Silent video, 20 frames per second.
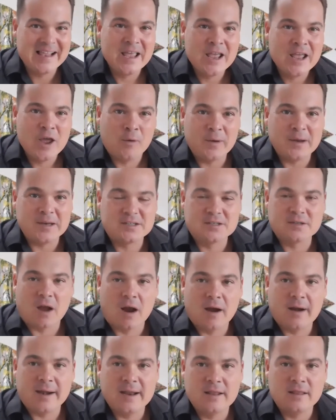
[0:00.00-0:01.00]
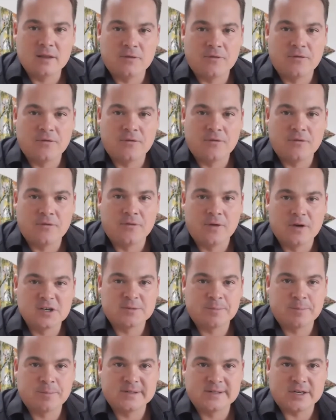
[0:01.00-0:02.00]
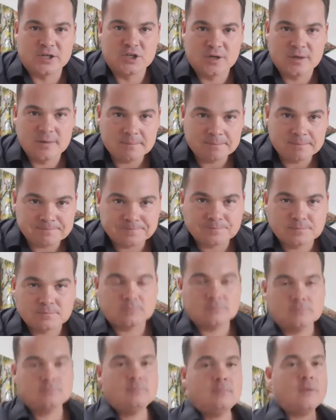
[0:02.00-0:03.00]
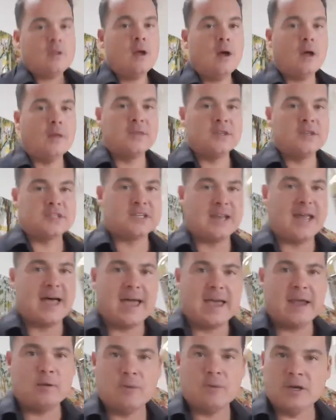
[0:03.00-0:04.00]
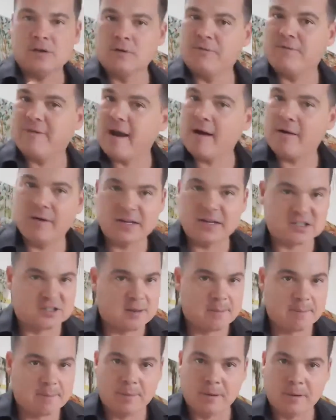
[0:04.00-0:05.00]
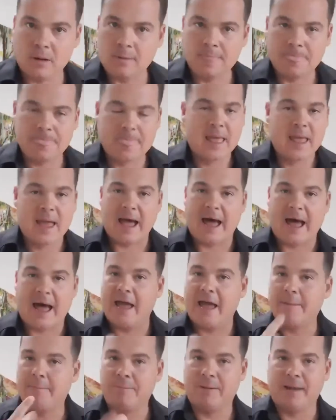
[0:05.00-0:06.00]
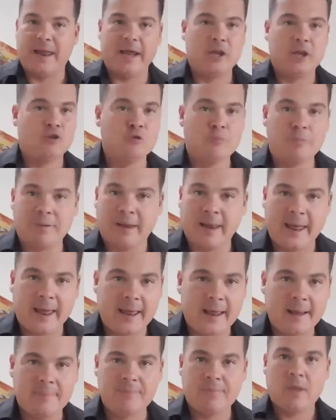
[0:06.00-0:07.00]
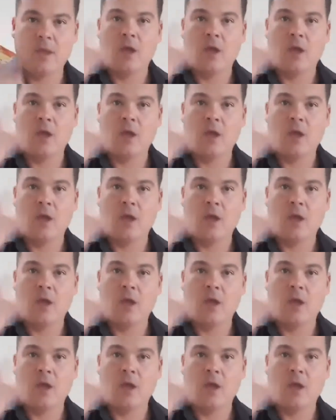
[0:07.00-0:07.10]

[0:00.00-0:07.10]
We start in the first position. On the slide, we do very simple. I play, you play.